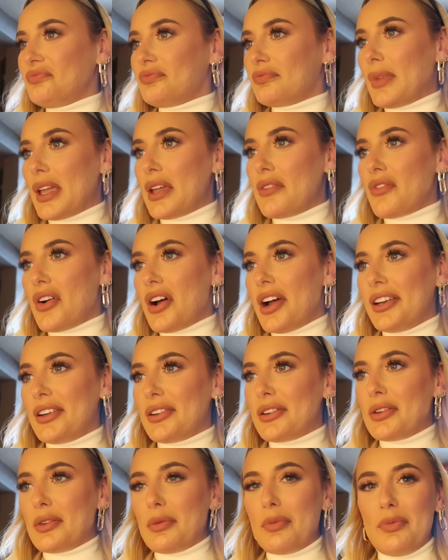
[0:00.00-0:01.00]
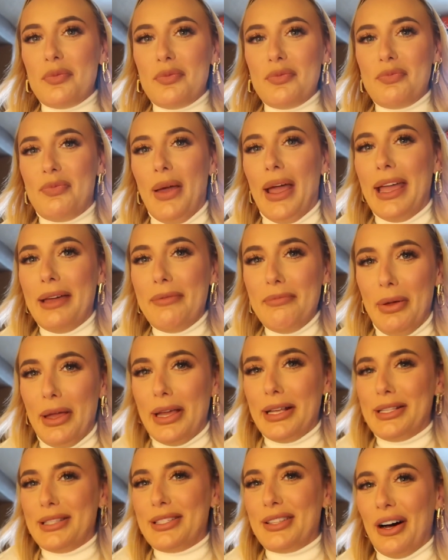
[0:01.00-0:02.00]
Me and Ryan are a bit
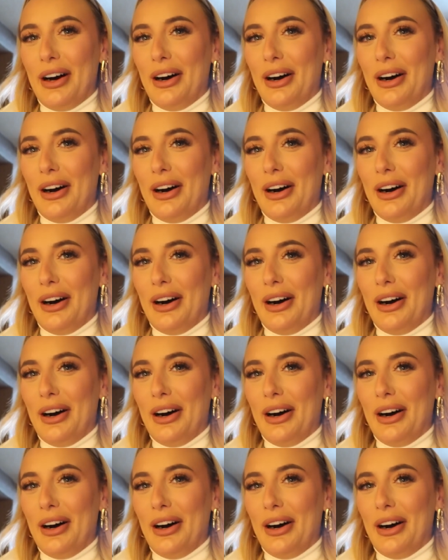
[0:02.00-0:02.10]
pissed